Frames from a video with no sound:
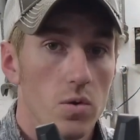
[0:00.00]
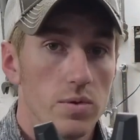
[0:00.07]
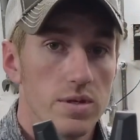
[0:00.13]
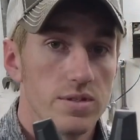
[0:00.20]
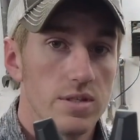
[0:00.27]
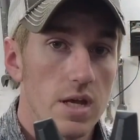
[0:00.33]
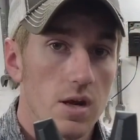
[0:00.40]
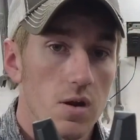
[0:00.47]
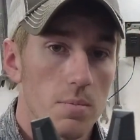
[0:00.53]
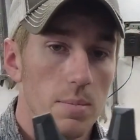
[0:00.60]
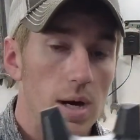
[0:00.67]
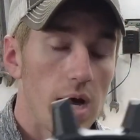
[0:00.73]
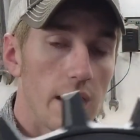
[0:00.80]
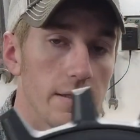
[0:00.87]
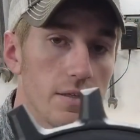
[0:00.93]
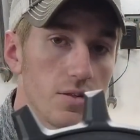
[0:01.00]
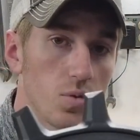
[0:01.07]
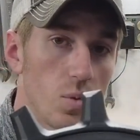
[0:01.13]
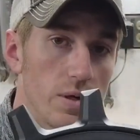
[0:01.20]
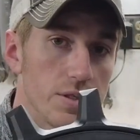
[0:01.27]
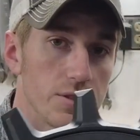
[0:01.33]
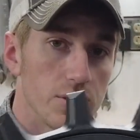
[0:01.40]
the secret behind the
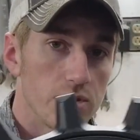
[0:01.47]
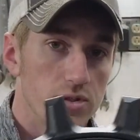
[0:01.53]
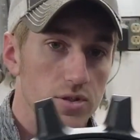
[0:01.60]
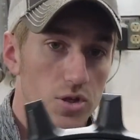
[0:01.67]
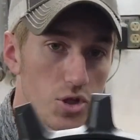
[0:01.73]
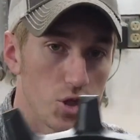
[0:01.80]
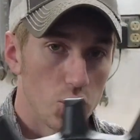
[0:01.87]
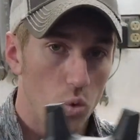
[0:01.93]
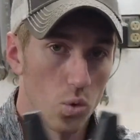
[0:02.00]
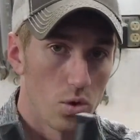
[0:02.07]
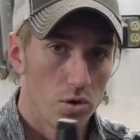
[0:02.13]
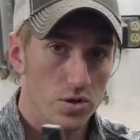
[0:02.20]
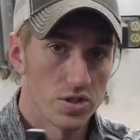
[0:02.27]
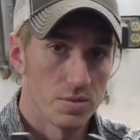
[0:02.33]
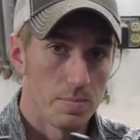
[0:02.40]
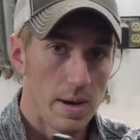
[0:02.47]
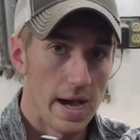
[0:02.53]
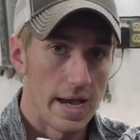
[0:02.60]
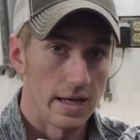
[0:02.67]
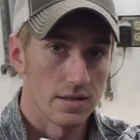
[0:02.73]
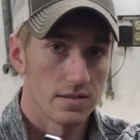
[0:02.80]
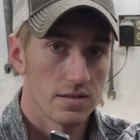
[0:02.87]
Twister is the shorter
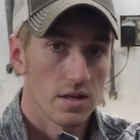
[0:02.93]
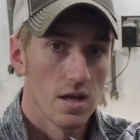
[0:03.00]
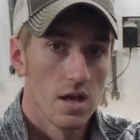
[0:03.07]
spikes.